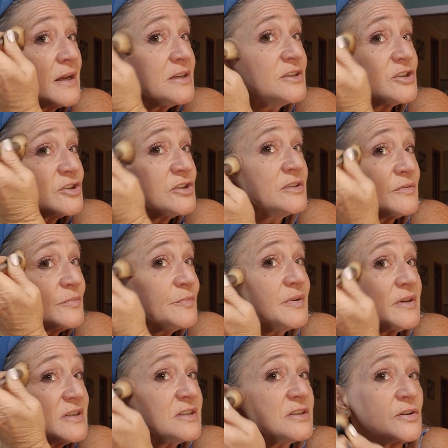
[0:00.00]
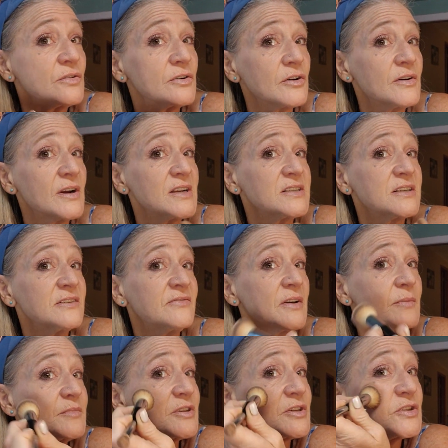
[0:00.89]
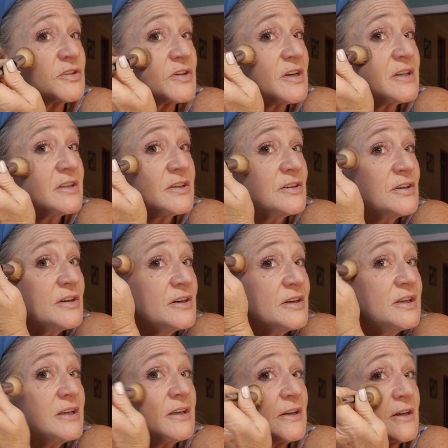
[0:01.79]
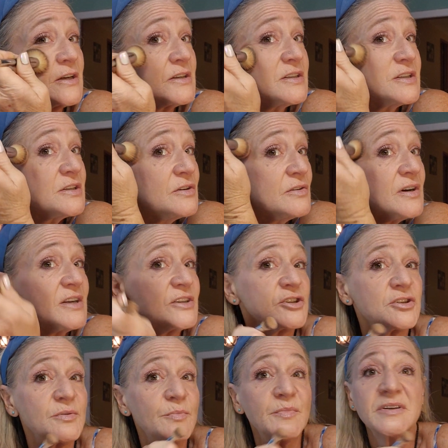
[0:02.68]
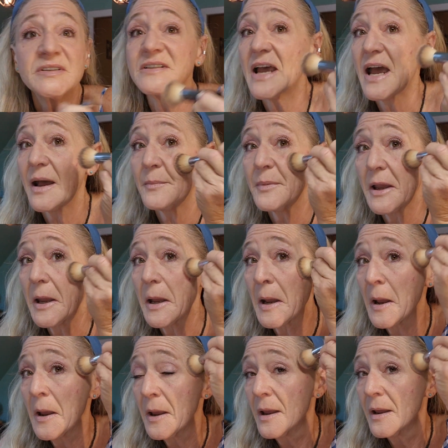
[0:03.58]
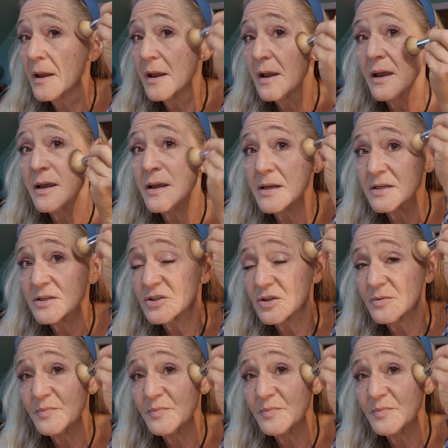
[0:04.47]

I shouldn't be so aggressive. I'm just trying to hurry here, so I should be dabbing. Gotta